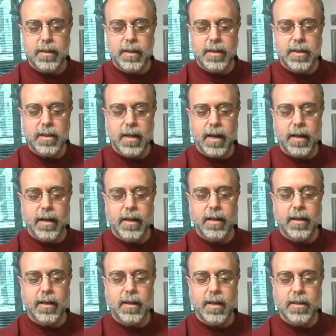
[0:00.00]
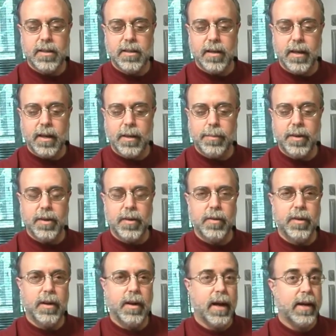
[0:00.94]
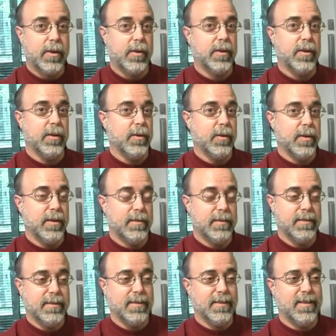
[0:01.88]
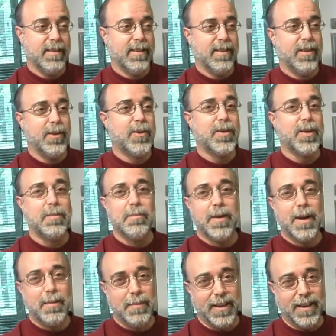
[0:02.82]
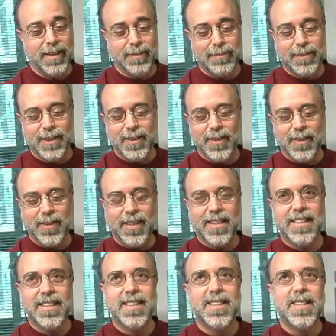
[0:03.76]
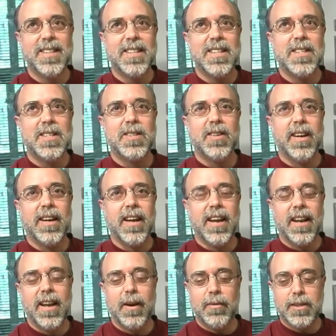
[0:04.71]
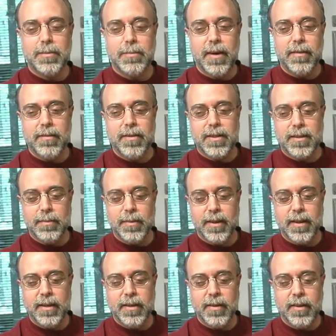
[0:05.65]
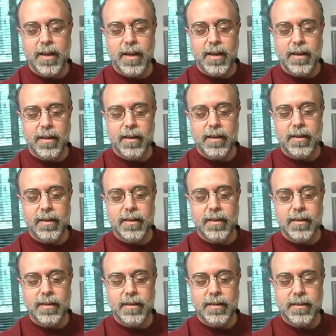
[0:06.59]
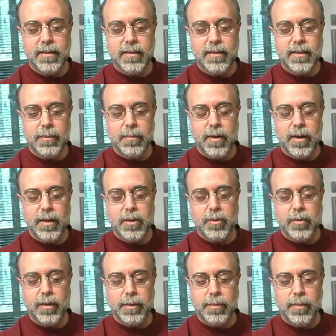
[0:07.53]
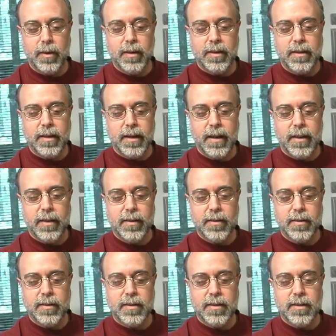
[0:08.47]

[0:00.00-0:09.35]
It takes a lot of guts to get up and do that. I couldn't do it. You couldn't pay me enough to do it. So I got a lot of respect for somebody who can do that, and Brendon's really pulled it together.